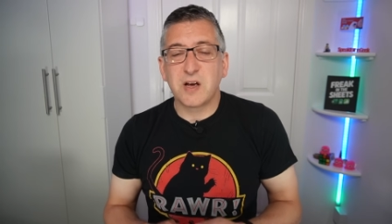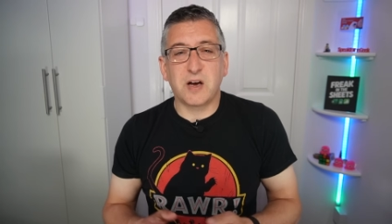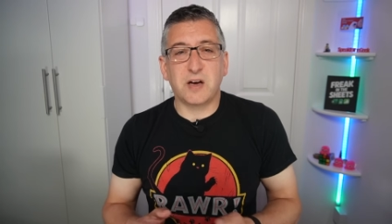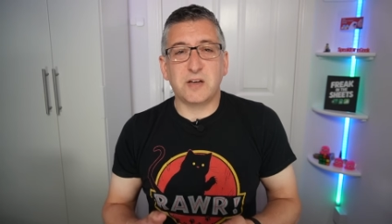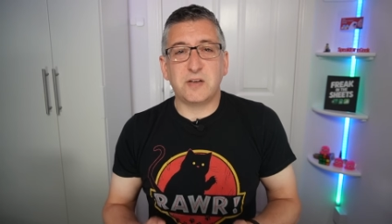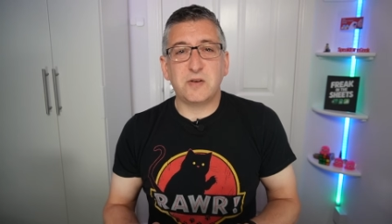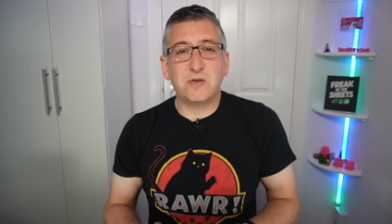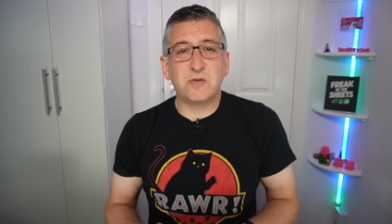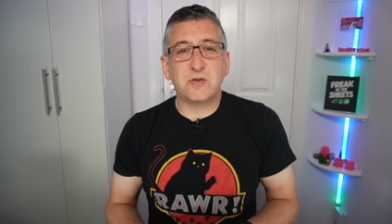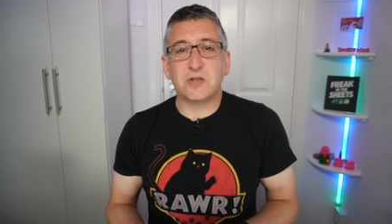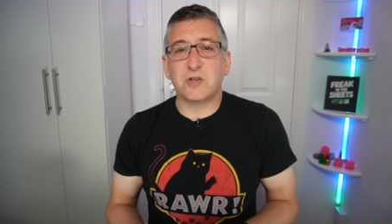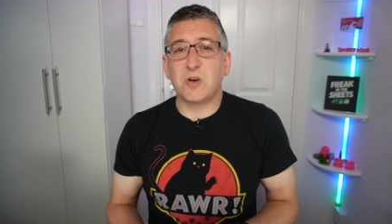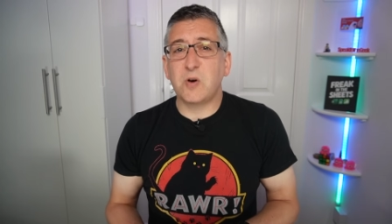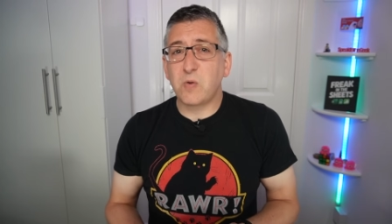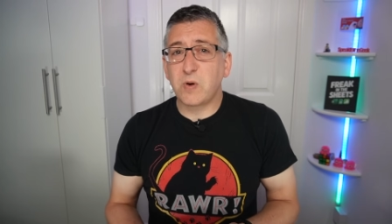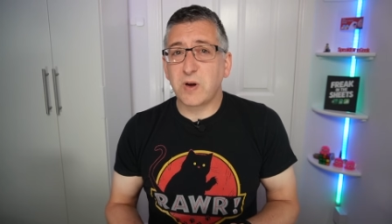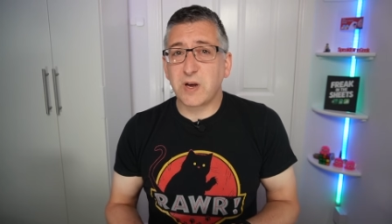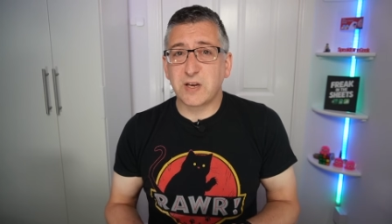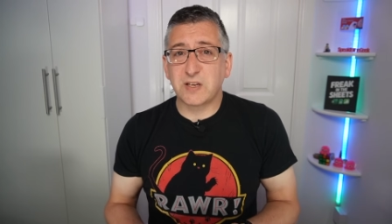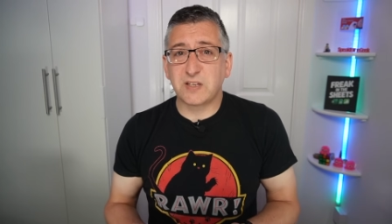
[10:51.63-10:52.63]
I used
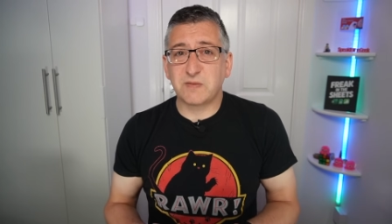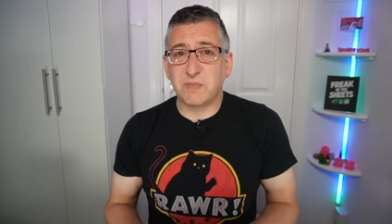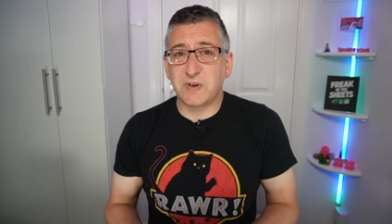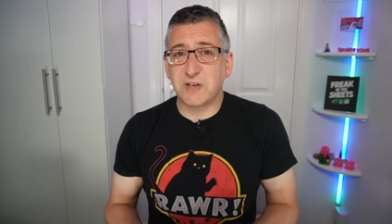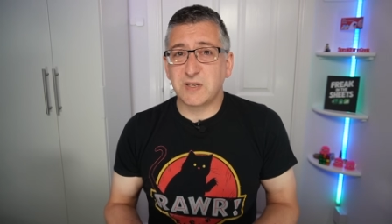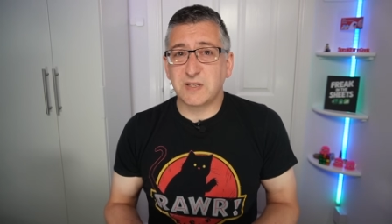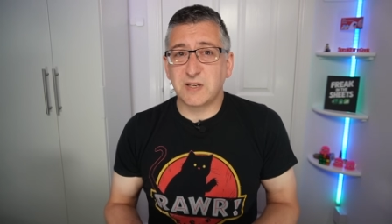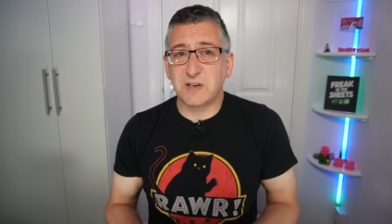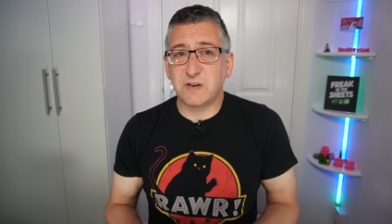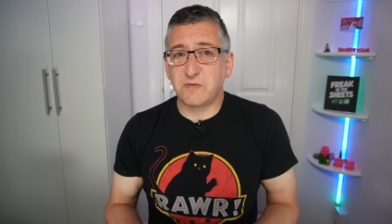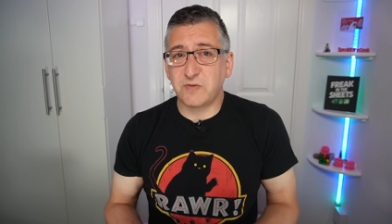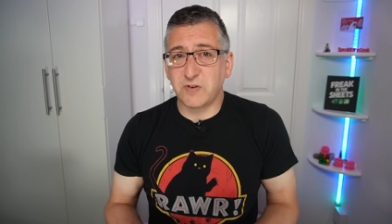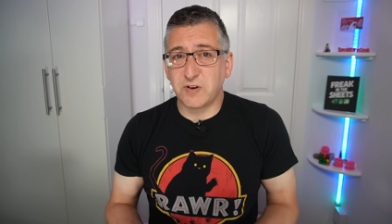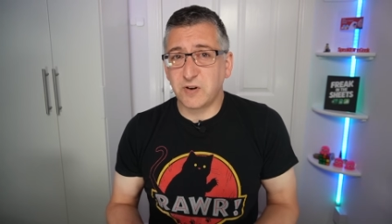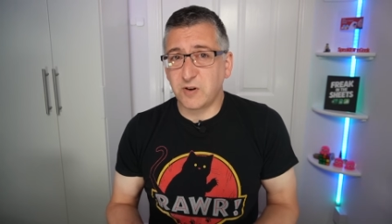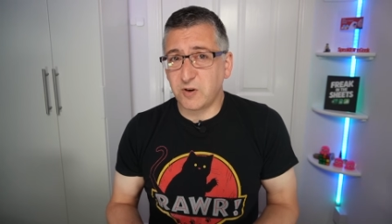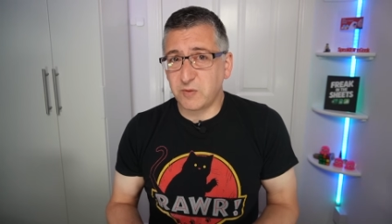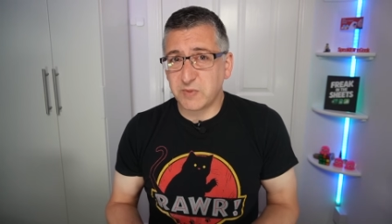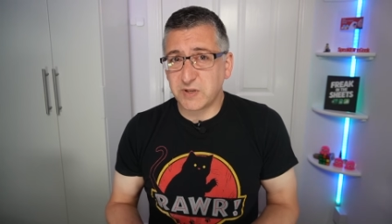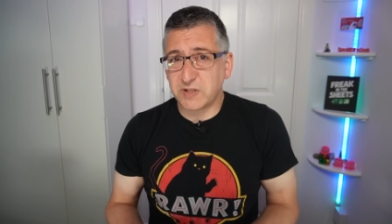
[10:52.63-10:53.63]
Solcast myself in
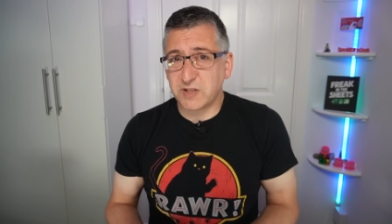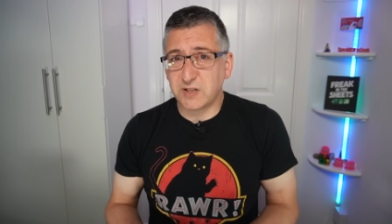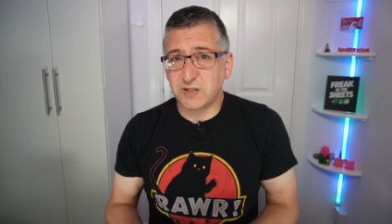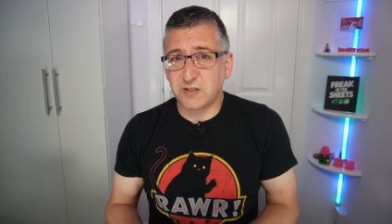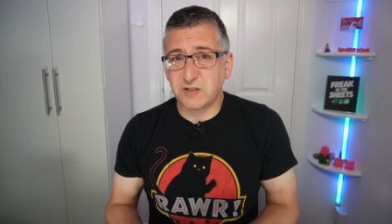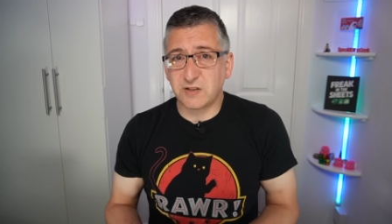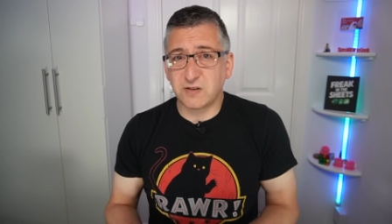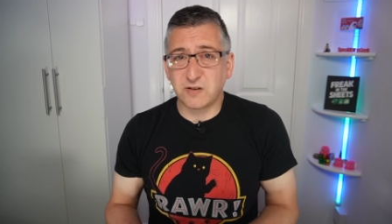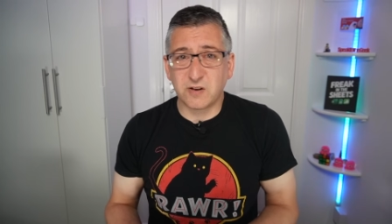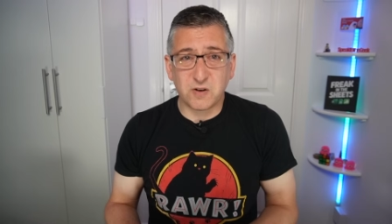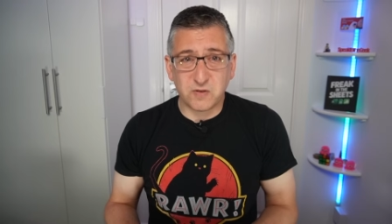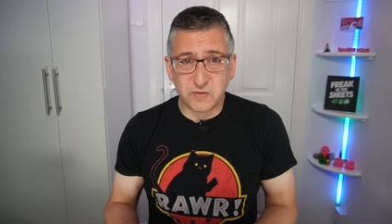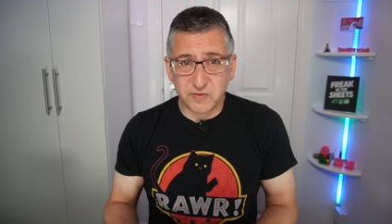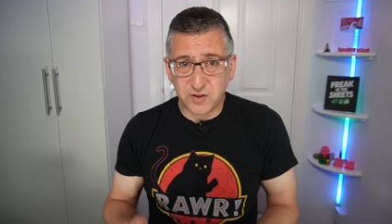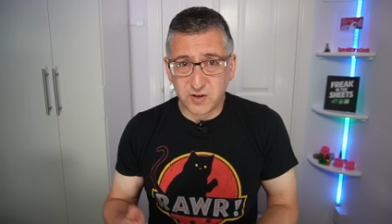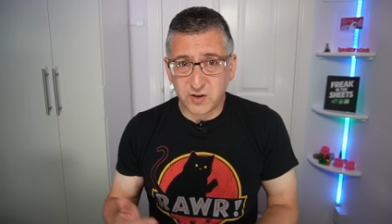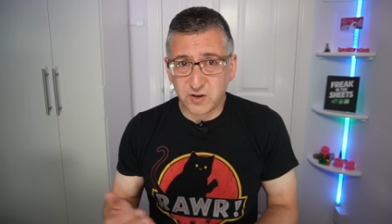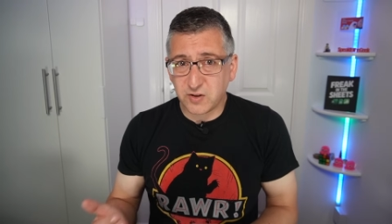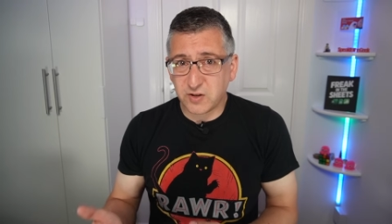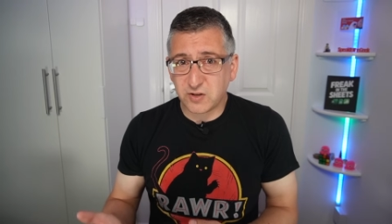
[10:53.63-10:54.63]
Home Assistant over
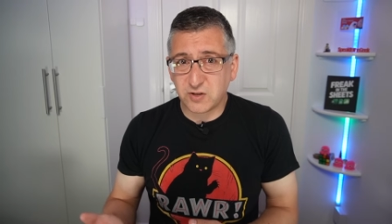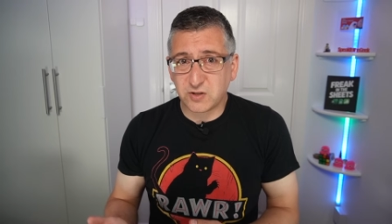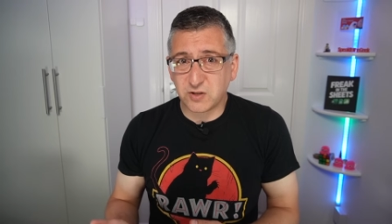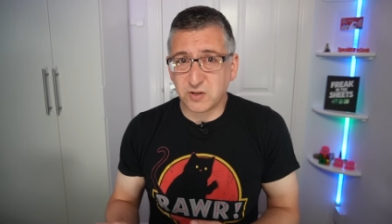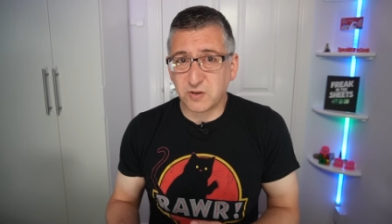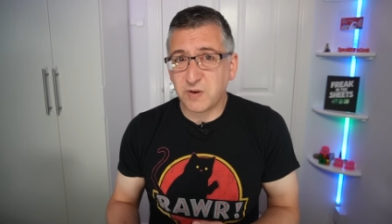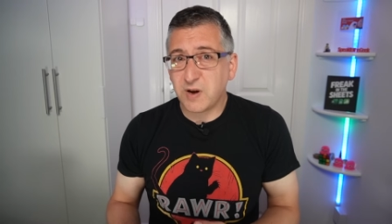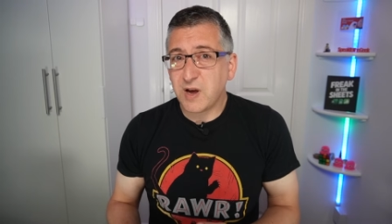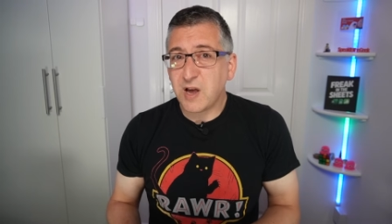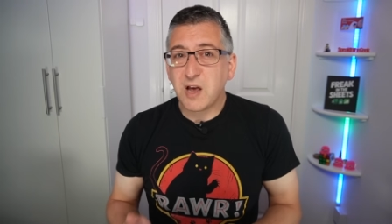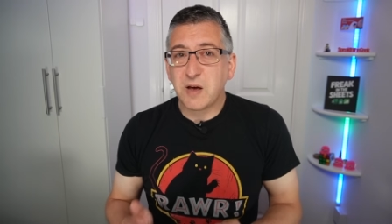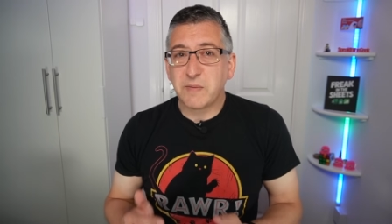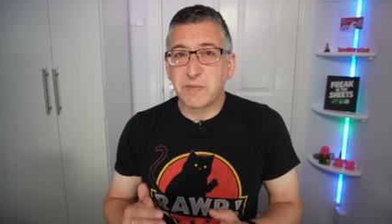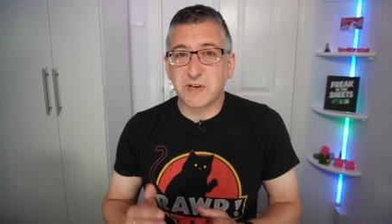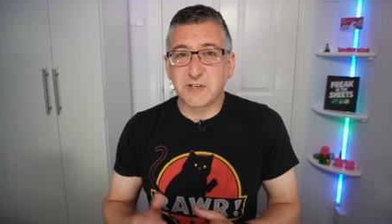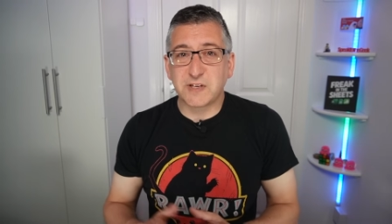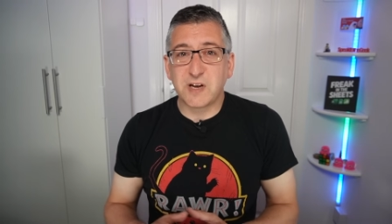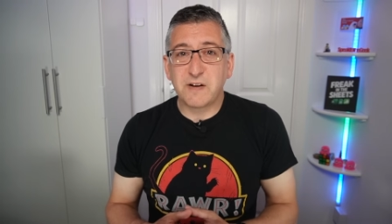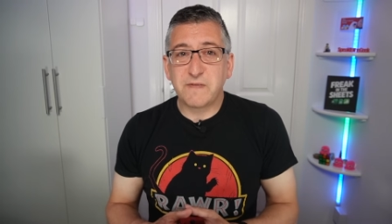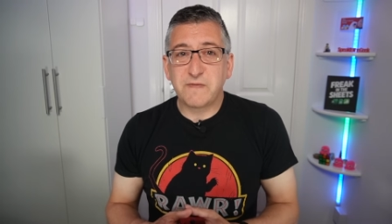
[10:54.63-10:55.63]
the other two
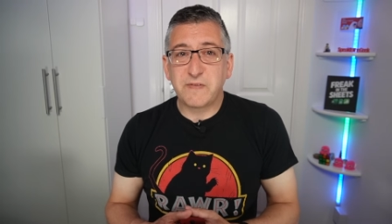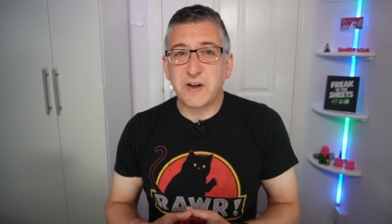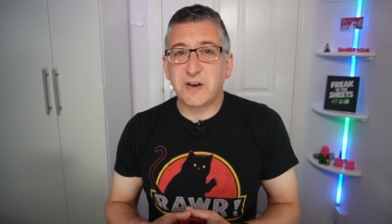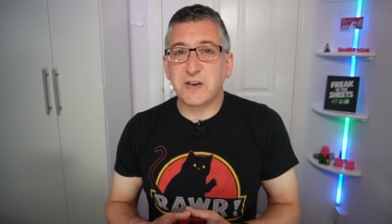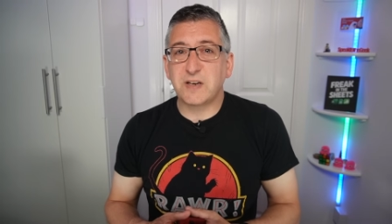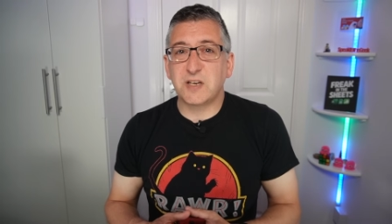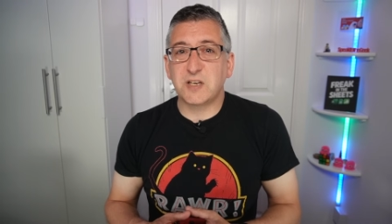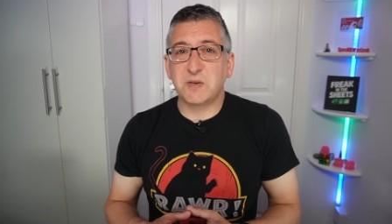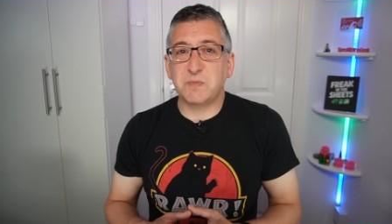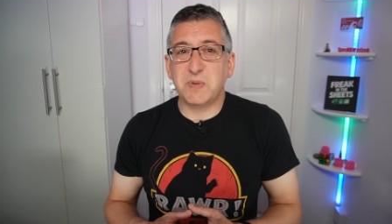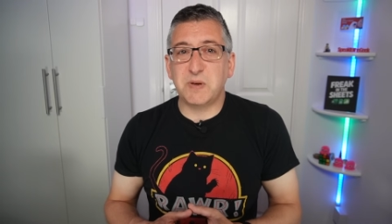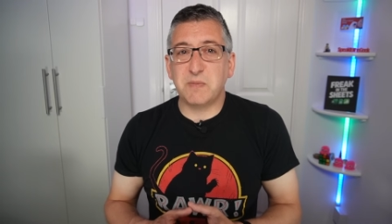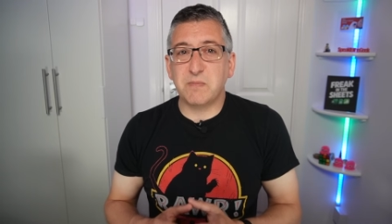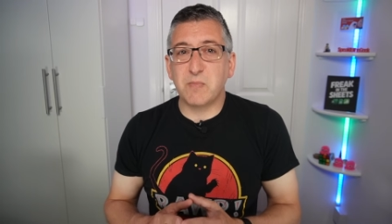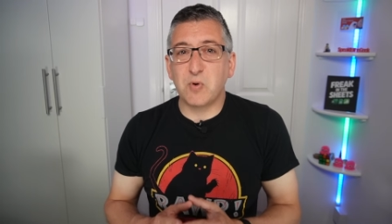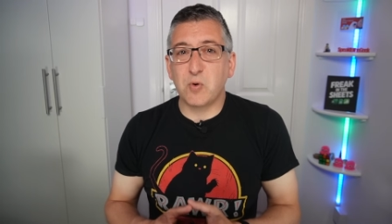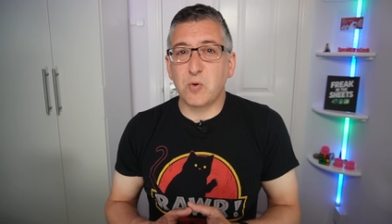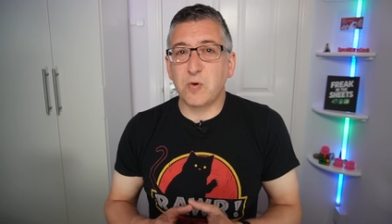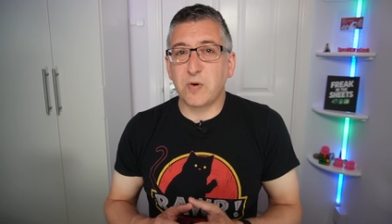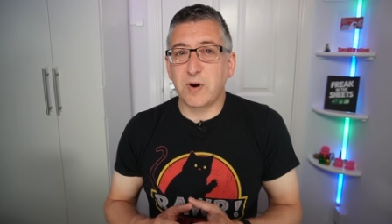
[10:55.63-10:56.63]
because I found it to be
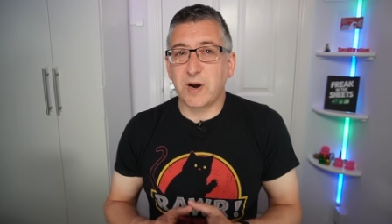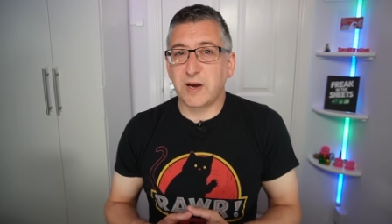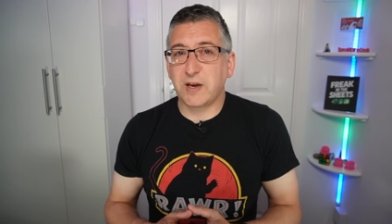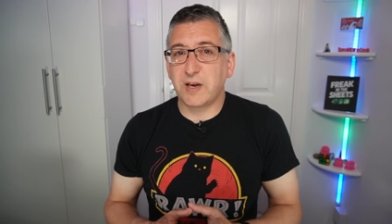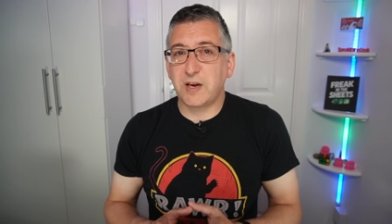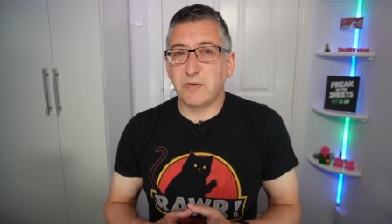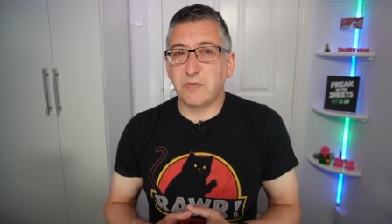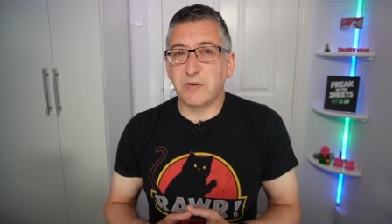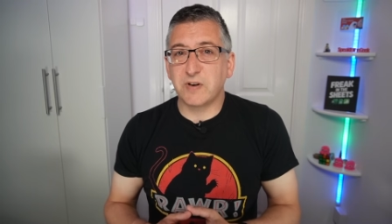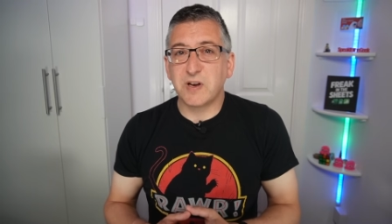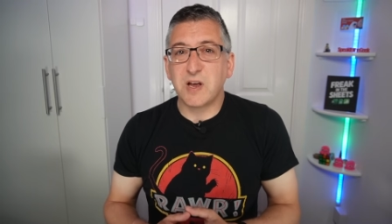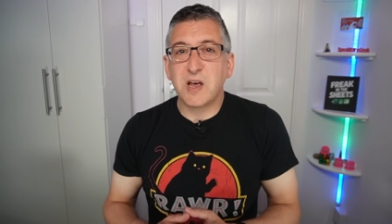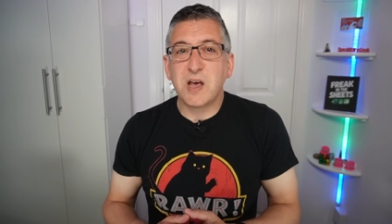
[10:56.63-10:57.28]
more accurate,